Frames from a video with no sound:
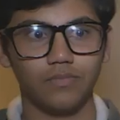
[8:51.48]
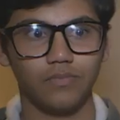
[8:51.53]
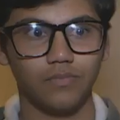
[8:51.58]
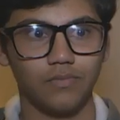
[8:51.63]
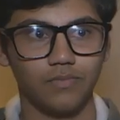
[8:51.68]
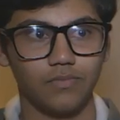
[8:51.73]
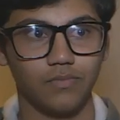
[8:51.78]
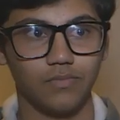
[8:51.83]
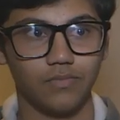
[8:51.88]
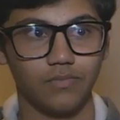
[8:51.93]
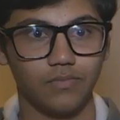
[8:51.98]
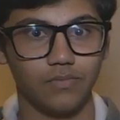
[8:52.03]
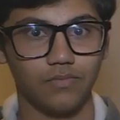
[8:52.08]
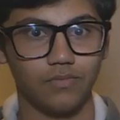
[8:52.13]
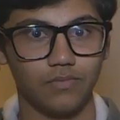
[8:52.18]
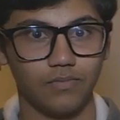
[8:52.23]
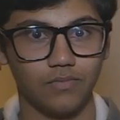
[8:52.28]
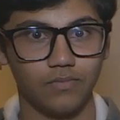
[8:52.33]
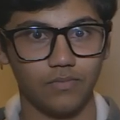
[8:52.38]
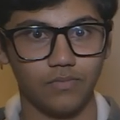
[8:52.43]

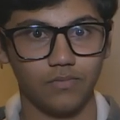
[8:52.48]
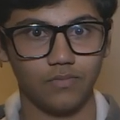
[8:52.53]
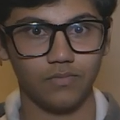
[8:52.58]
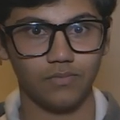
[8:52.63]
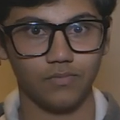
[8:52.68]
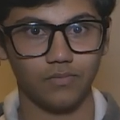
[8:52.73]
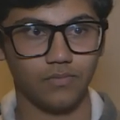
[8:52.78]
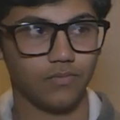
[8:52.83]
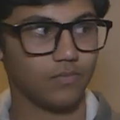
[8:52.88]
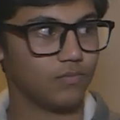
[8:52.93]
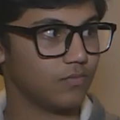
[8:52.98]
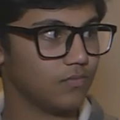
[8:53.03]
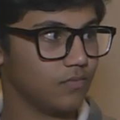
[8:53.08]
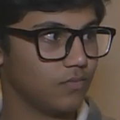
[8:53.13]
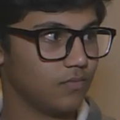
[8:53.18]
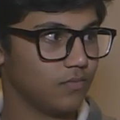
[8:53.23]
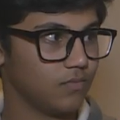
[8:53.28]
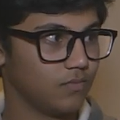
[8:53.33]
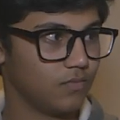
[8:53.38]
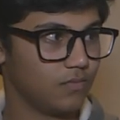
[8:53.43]

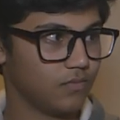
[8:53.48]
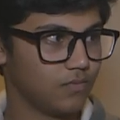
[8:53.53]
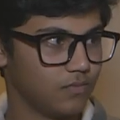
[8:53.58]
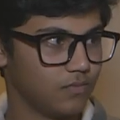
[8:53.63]
This person isn't speaking.